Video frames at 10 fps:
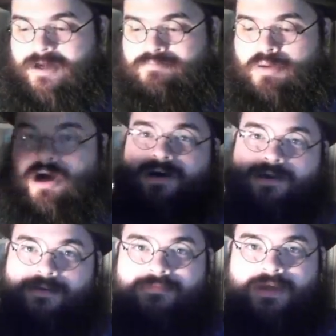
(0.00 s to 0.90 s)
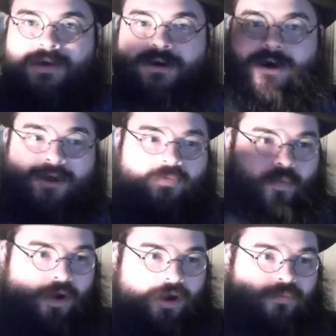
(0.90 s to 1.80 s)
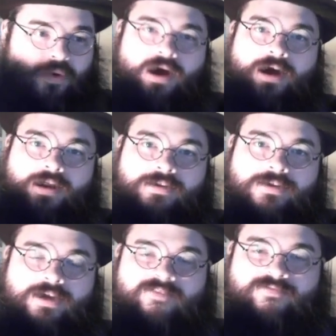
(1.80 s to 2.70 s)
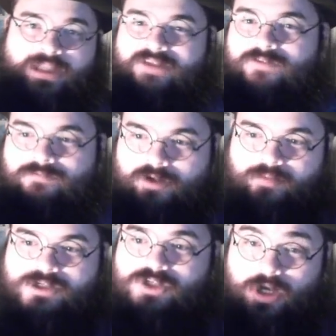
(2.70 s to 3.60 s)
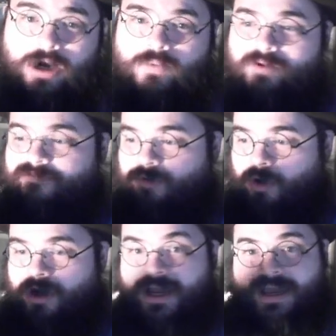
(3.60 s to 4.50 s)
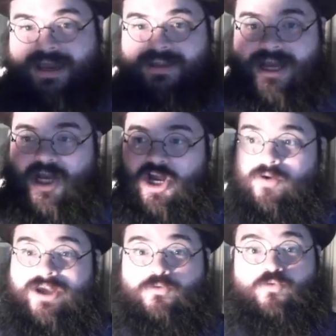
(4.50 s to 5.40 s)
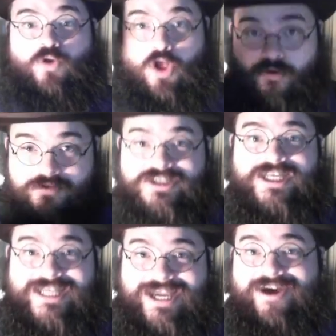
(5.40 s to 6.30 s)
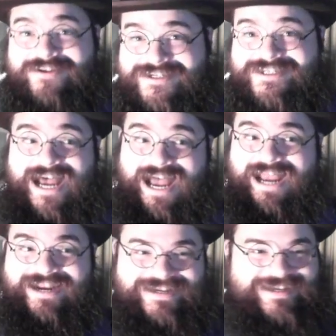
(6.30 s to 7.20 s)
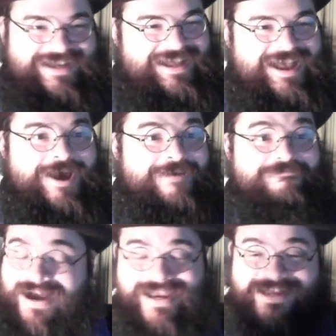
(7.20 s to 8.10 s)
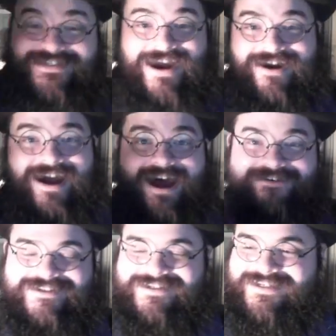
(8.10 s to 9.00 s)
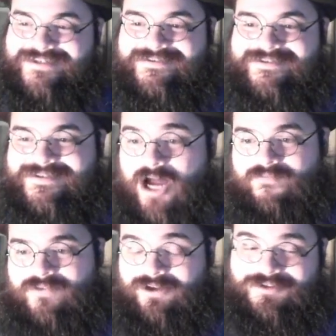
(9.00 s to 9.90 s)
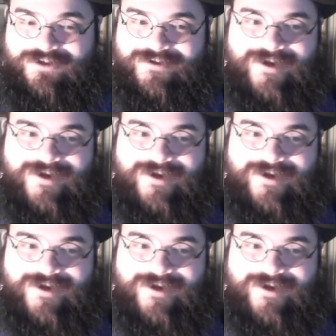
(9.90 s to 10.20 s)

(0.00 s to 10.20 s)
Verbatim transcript: a ball on one wall of my living room, which is a hardwood floor, and let go, it rolls to the other side. My entire house is off kilter.